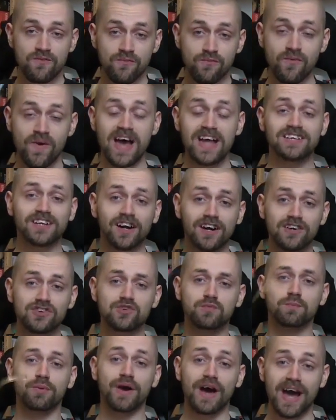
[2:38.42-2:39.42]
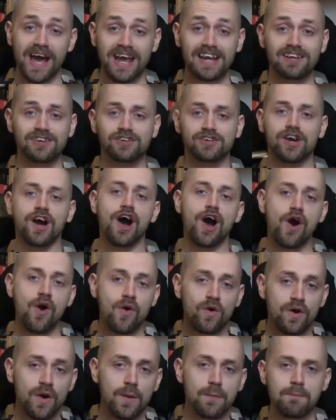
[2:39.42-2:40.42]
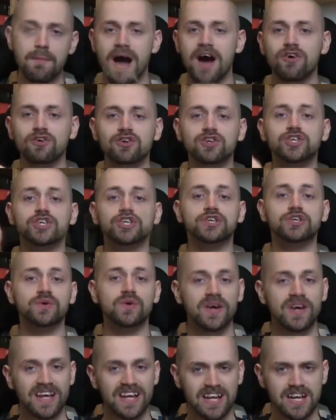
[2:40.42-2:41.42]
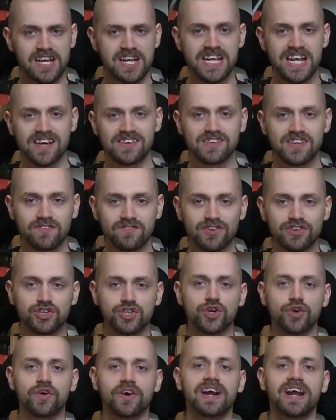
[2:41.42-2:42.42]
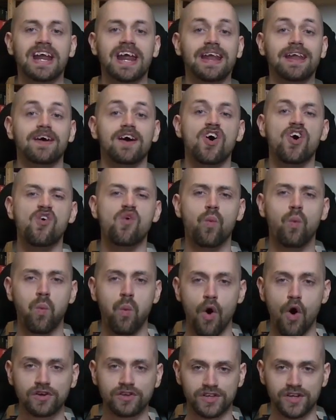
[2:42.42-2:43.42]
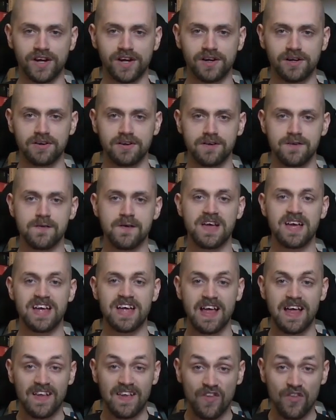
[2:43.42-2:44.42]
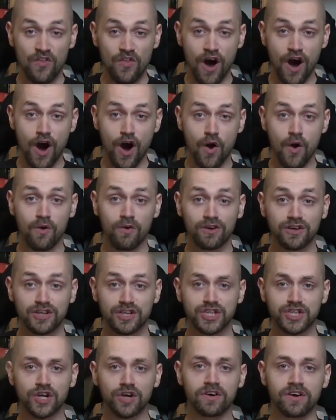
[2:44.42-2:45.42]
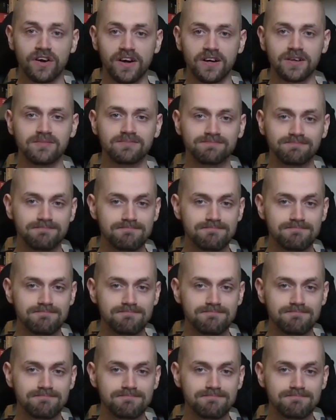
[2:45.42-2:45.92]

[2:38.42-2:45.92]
Fanta, Sprite, Coke, Mountain Dew, nothing with sugar in it. Water. No sugar.